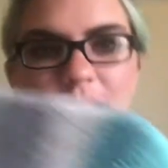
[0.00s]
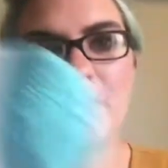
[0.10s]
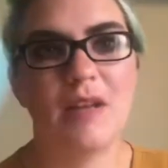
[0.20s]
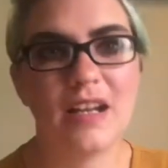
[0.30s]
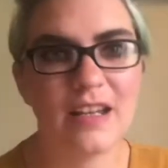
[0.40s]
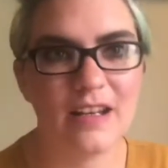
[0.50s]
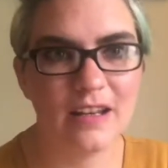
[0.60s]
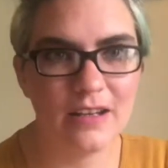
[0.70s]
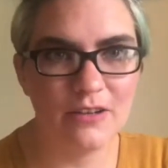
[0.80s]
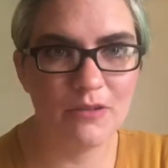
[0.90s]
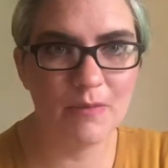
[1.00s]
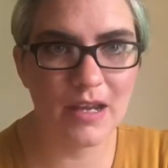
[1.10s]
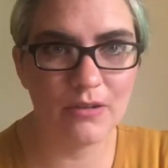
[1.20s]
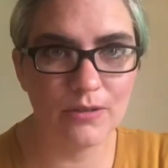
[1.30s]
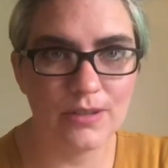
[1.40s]
I'm not gonna undo
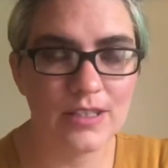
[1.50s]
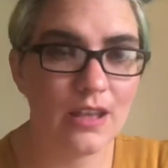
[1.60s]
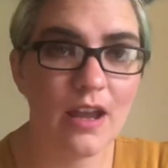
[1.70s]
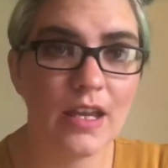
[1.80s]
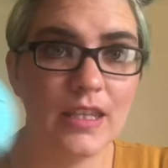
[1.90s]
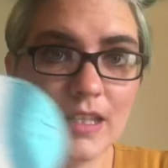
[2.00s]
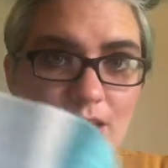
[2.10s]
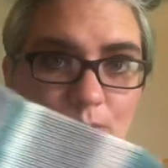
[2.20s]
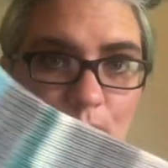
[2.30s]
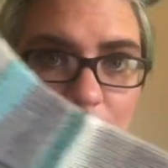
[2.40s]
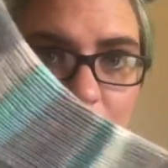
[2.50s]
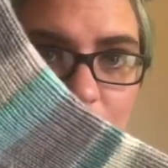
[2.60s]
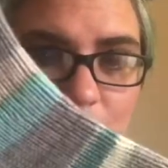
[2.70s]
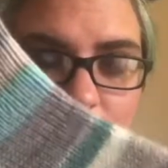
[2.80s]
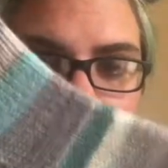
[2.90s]
my whole sock at this point.
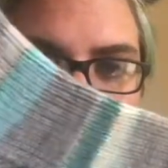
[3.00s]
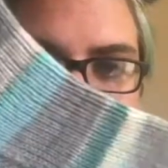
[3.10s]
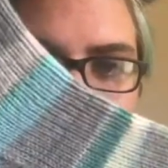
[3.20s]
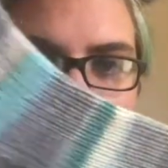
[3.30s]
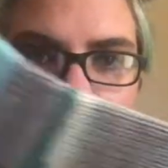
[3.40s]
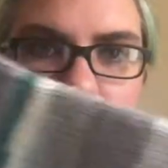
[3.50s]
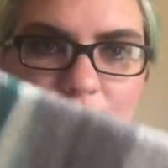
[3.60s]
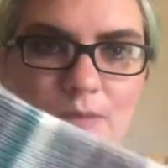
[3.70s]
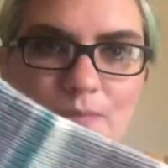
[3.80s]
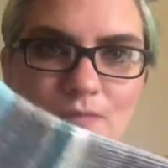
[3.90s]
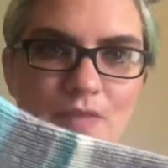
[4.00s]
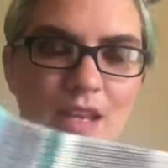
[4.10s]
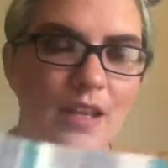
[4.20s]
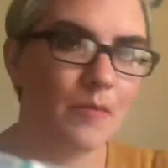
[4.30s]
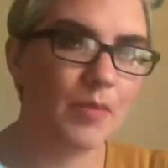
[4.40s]
It's just gonna have to
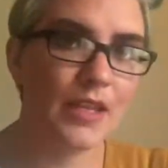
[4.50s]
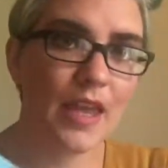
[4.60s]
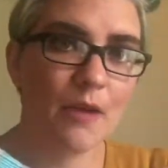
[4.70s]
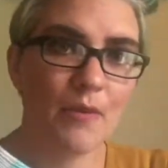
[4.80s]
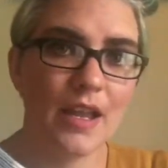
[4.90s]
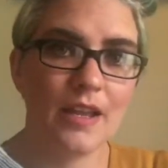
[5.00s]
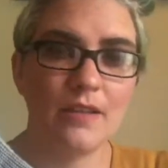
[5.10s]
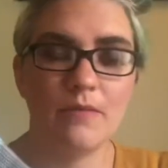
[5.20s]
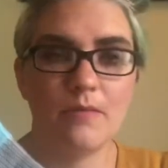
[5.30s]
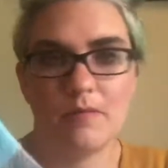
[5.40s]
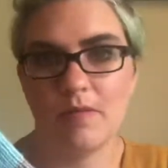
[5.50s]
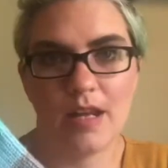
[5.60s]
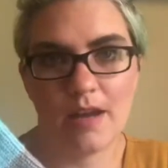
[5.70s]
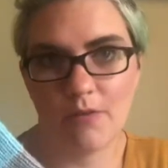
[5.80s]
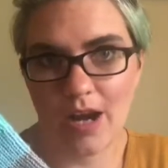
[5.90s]
be that way, and
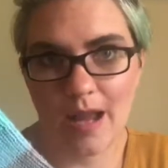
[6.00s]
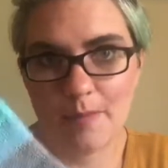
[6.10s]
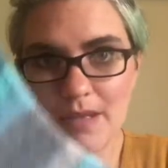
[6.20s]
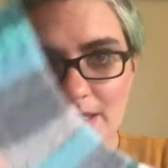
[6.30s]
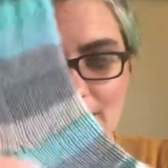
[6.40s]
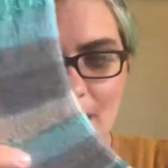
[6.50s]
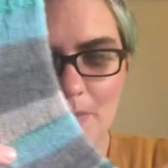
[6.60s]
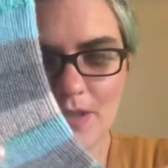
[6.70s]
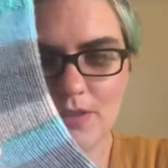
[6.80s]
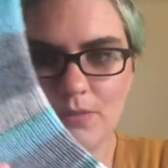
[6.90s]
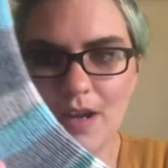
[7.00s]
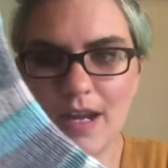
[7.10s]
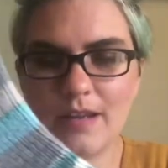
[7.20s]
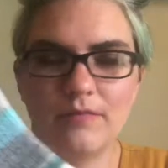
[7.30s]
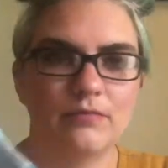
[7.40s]
whatever happens, happens,
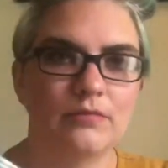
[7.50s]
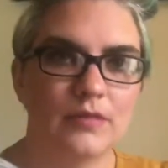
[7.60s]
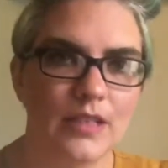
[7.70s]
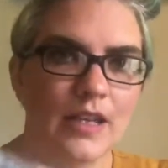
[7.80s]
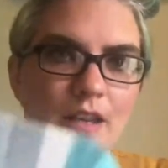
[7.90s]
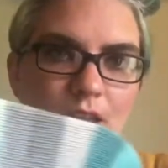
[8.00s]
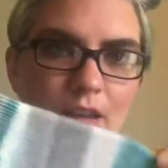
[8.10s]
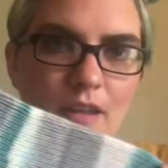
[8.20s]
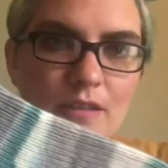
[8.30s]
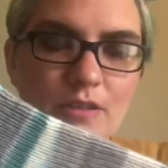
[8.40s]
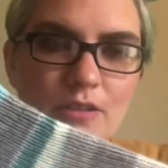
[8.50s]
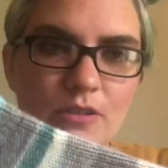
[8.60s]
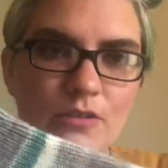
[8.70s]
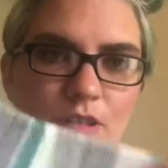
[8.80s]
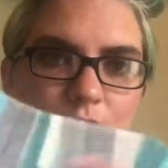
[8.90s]
right? Because
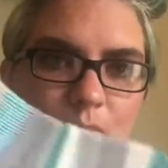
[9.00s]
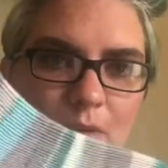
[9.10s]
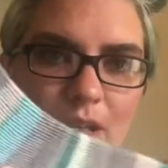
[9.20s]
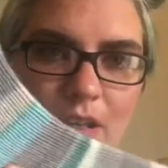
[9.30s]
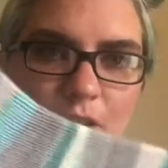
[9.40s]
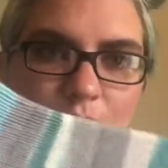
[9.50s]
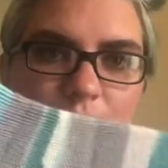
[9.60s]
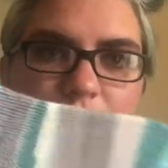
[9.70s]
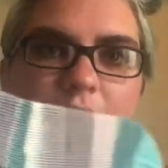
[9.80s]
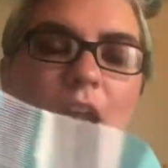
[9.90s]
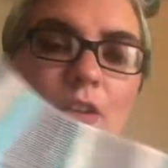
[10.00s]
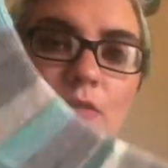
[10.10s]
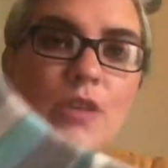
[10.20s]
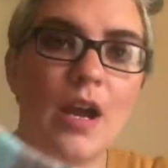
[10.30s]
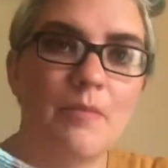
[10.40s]
I
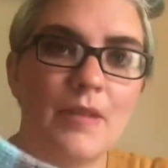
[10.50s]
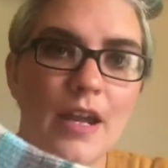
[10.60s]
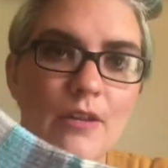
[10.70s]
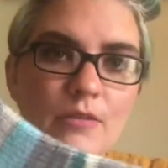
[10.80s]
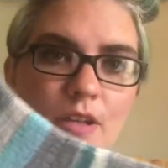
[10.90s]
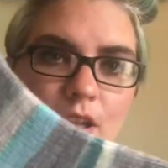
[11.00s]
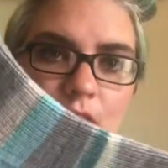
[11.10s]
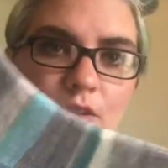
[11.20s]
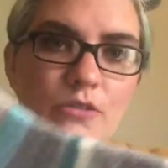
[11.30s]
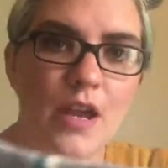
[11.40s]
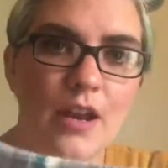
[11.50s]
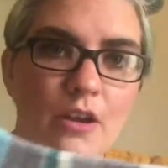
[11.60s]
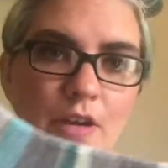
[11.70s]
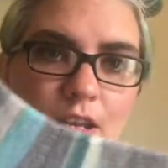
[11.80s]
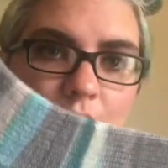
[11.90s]
do top down. So I had
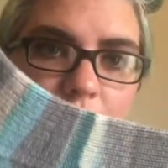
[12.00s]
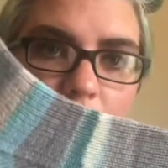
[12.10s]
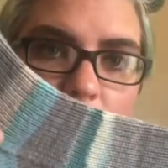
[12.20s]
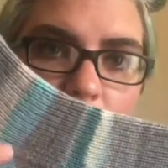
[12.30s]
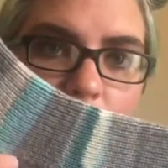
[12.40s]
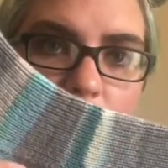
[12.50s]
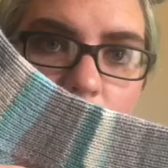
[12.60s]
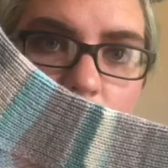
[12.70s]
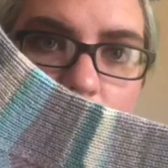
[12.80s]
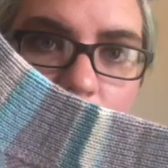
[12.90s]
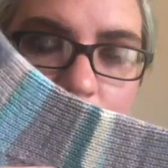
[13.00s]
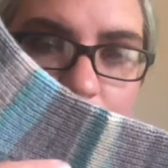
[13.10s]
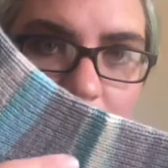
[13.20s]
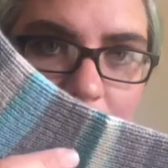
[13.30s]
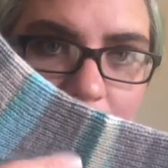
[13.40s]
already done all
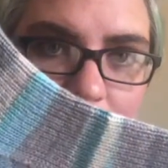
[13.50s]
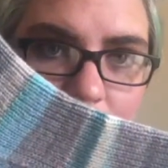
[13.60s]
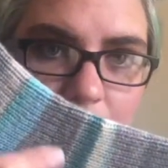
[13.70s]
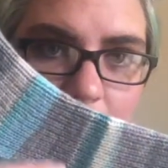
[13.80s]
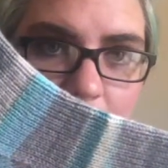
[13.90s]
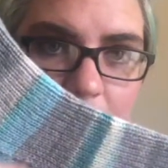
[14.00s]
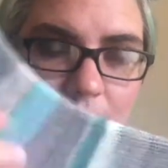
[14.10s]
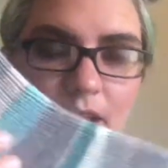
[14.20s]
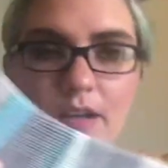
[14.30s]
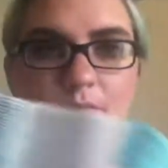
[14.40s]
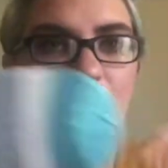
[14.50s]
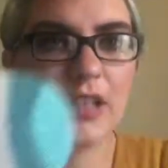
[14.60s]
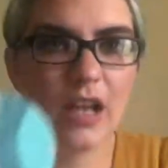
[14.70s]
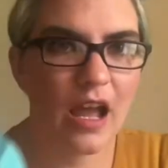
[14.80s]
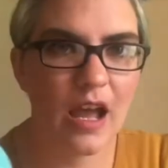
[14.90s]
of this when I got to here.
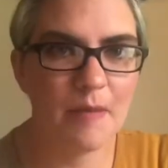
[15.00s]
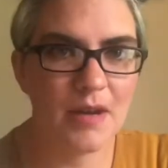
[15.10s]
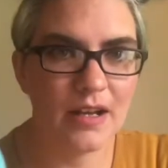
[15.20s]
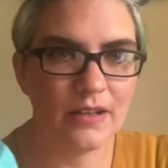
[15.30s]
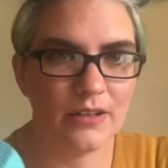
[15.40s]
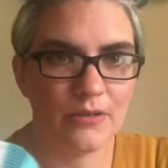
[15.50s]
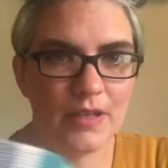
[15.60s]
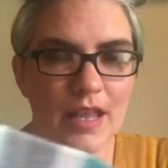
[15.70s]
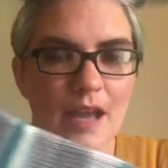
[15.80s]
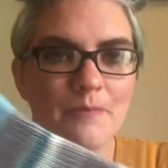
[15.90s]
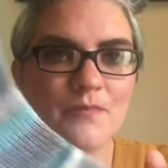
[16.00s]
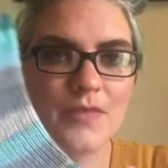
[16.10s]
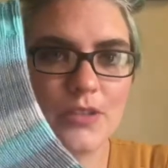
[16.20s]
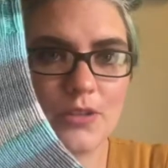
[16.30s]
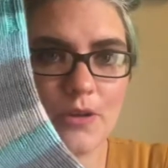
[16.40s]
I'm not undoing that.
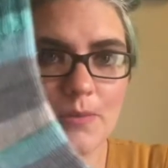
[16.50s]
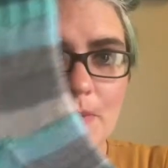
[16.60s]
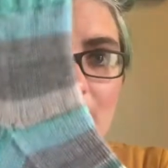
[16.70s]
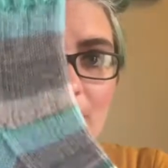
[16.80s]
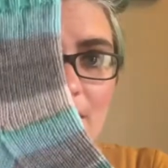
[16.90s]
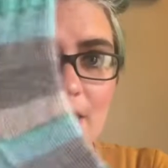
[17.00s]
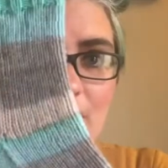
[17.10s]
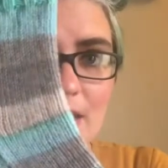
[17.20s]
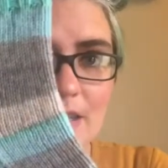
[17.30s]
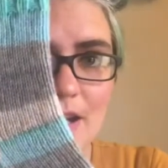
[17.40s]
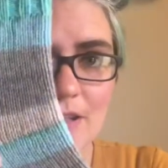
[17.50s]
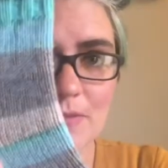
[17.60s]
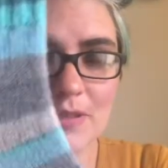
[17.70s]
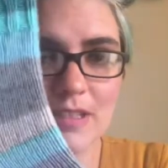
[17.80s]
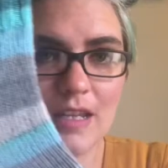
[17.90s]
So these
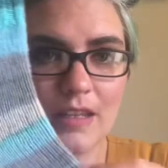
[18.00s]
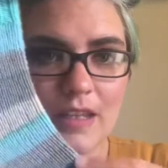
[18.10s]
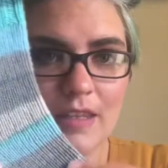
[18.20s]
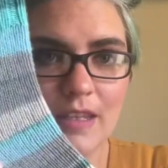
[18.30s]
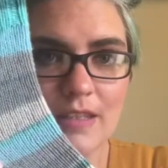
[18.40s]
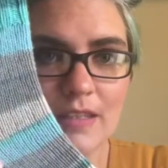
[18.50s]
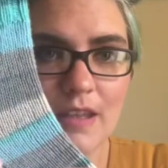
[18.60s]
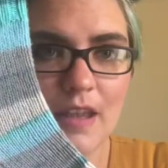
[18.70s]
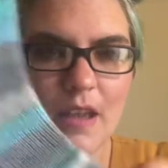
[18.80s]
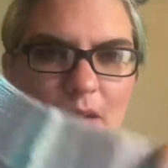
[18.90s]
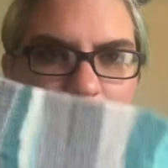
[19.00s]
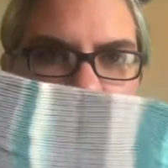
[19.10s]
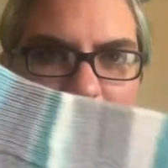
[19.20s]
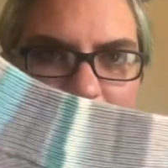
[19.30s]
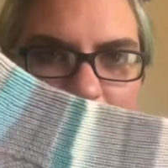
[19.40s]
socks will stay like this.
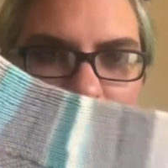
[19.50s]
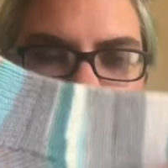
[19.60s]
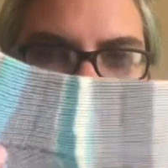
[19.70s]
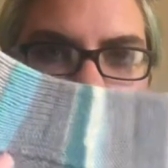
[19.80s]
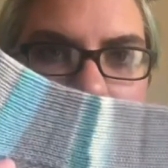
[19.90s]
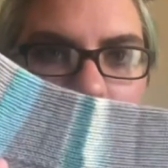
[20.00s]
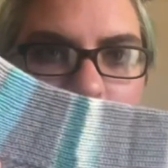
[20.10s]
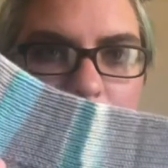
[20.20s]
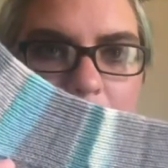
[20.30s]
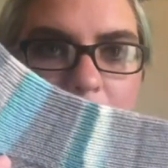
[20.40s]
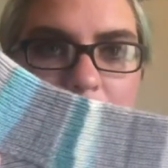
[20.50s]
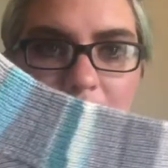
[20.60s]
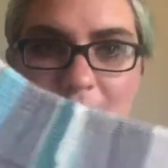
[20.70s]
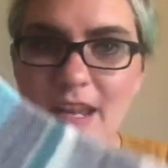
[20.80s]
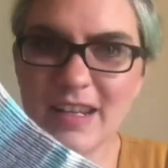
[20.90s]
But I don't
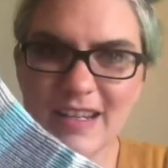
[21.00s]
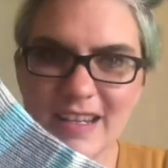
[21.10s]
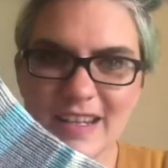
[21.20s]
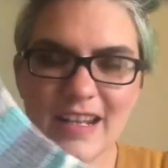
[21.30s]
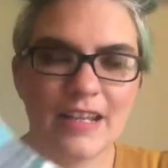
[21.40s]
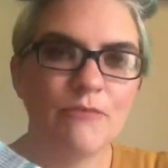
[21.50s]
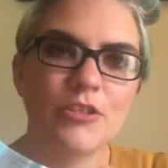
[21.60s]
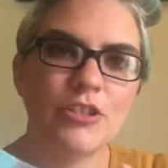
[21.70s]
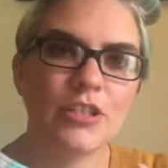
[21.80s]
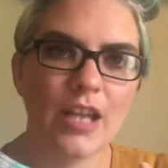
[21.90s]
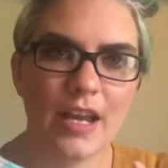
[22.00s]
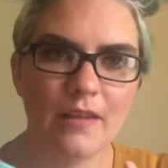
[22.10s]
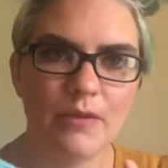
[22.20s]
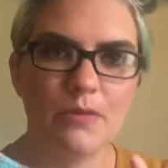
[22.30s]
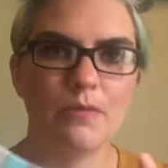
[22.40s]
mind it. It was just kind
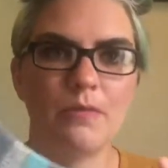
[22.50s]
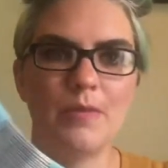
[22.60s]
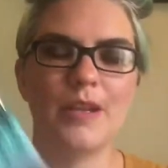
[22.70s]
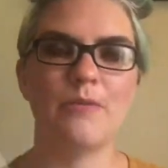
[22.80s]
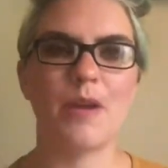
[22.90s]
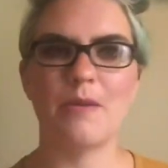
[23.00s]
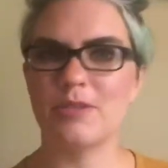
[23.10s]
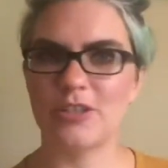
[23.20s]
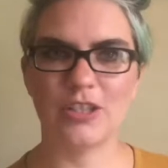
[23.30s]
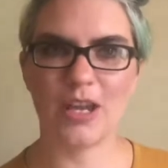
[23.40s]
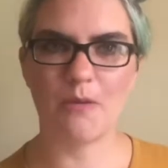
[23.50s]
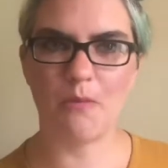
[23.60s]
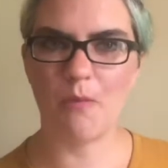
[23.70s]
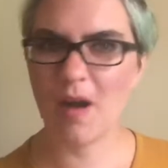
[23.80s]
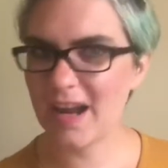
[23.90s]
of a weird where I was just like,
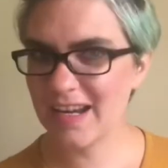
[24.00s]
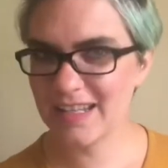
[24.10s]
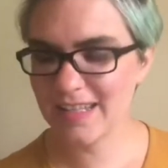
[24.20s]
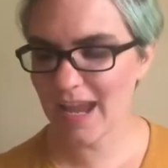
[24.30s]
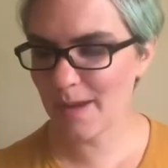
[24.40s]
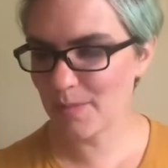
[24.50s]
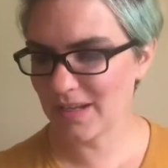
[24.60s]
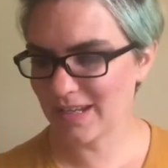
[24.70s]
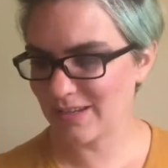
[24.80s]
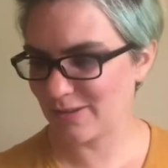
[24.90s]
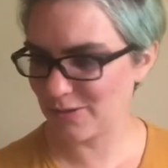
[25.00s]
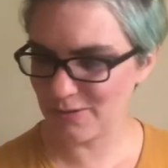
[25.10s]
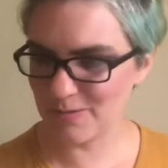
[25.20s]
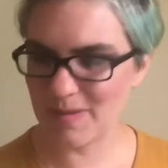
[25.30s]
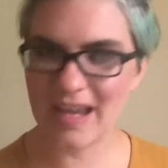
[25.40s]
what is happening
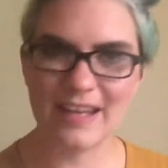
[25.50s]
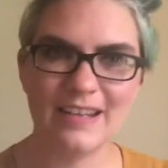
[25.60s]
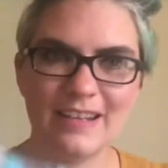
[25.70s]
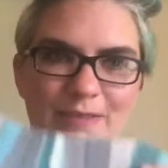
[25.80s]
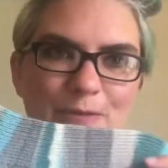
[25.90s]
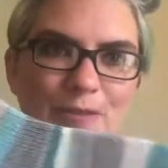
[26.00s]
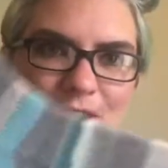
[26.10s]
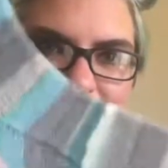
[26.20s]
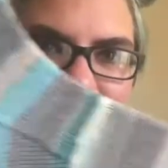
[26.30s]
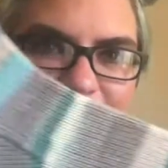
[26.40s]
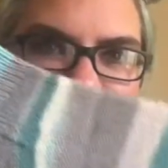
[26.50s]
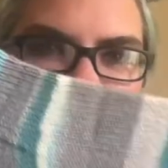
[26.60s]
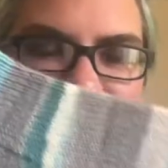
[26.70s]
to my Felice